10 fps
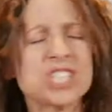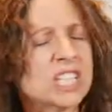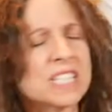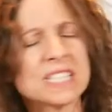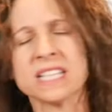
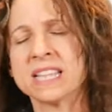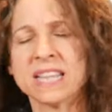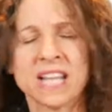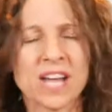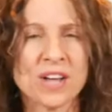She's
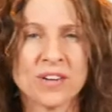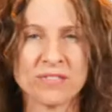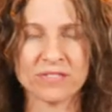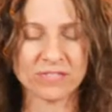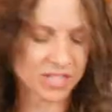in
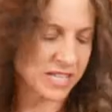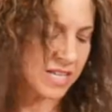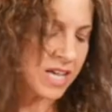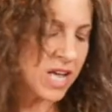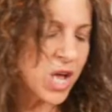love
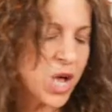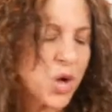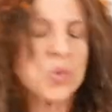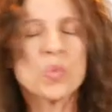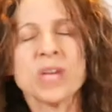
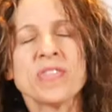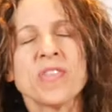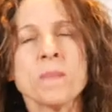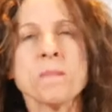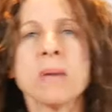with
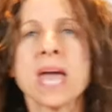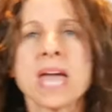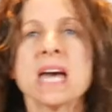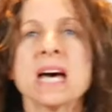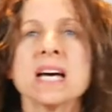the
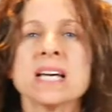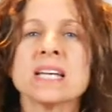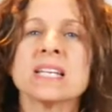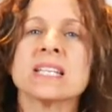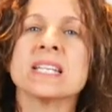
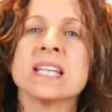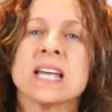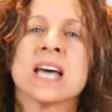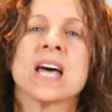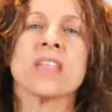man
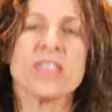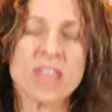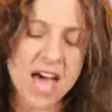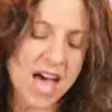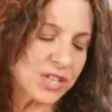
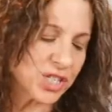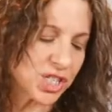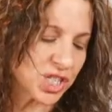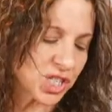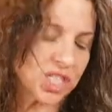that
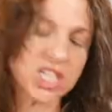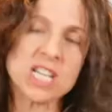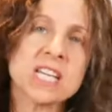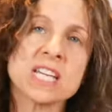she